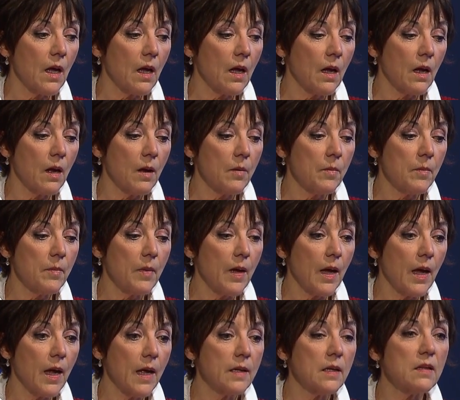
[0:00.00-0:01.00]
Um,
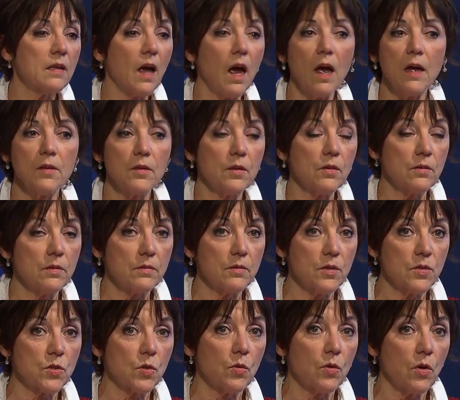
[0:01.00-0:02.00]
and the,
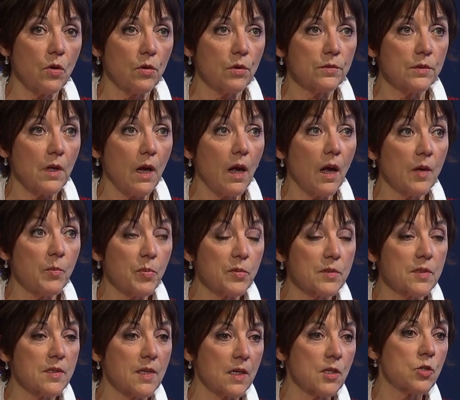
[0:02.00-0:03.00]
the so-called
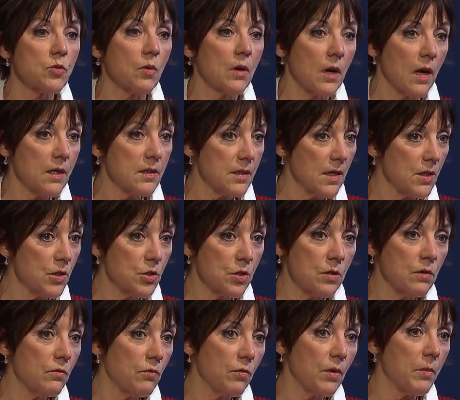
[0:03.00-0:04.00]

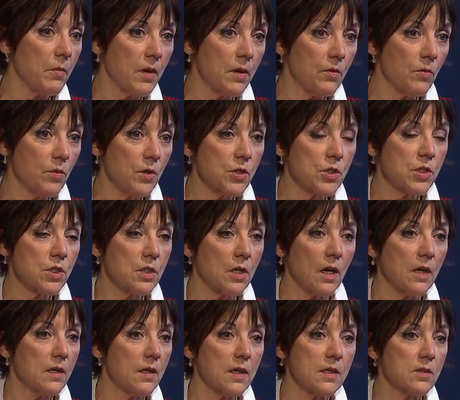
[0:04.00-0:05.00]
hypersexualization of women, which
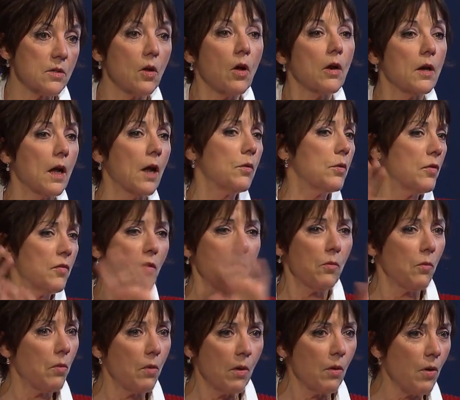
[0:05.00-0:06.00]
uh, has gone out of,
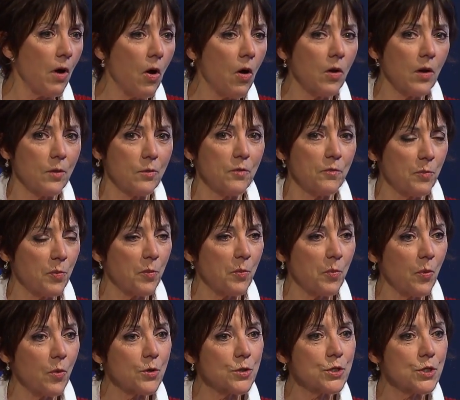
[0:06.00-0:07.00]
all out of
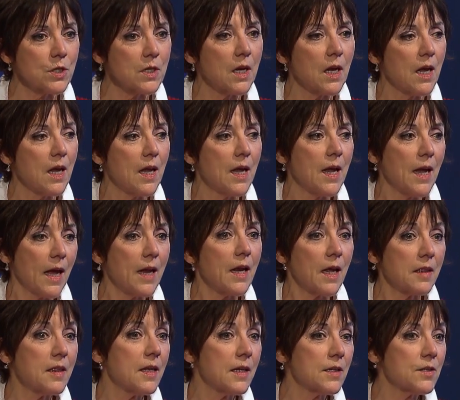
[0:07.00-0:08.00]
proportion, and
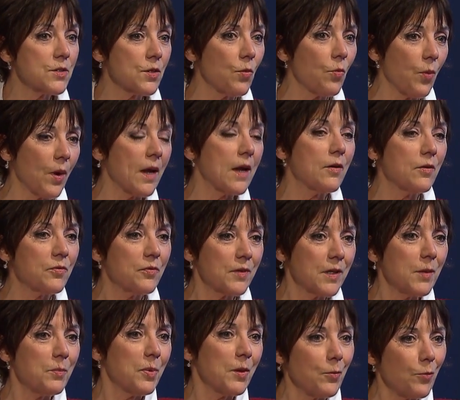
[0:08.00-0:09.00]
I think is a way of
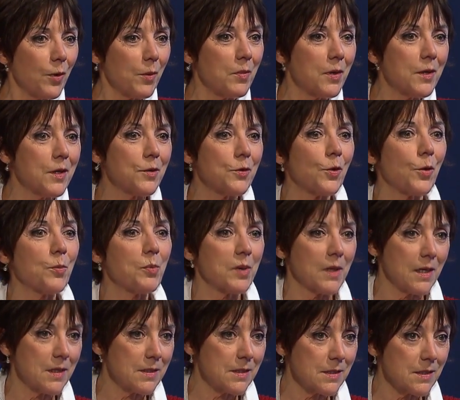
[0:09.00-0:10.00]
keeping women in their
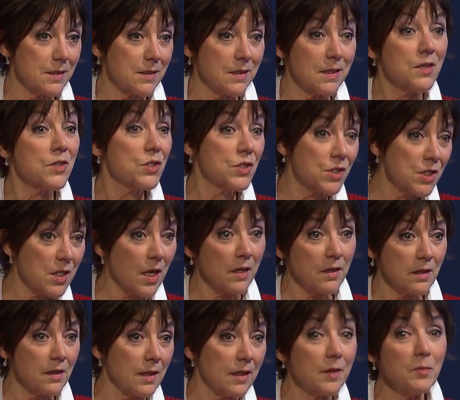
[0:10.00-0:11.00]
places
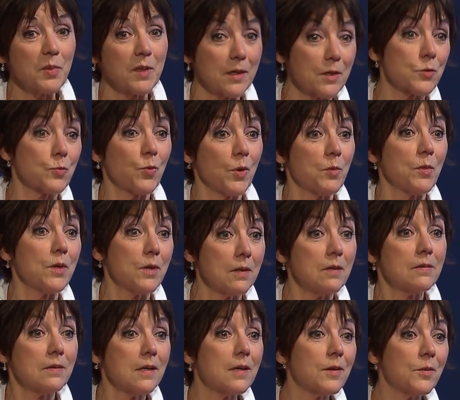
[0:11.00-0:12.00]
subtly, because women,
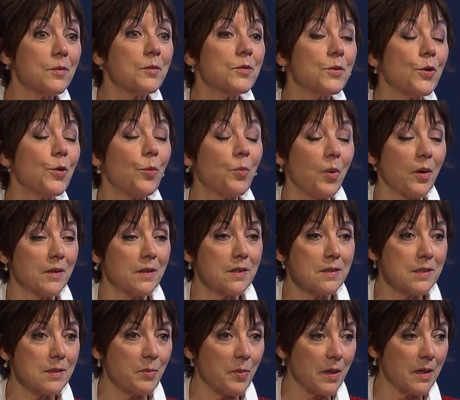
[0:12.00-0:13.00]
you know,
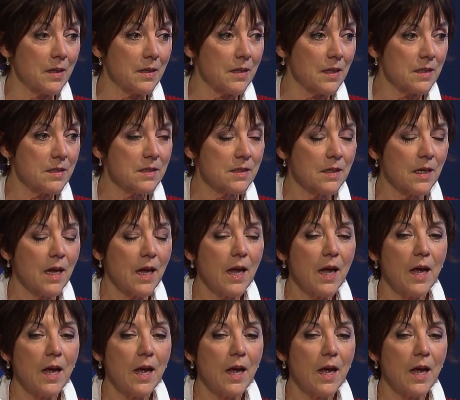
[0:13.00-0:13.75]
participate in this.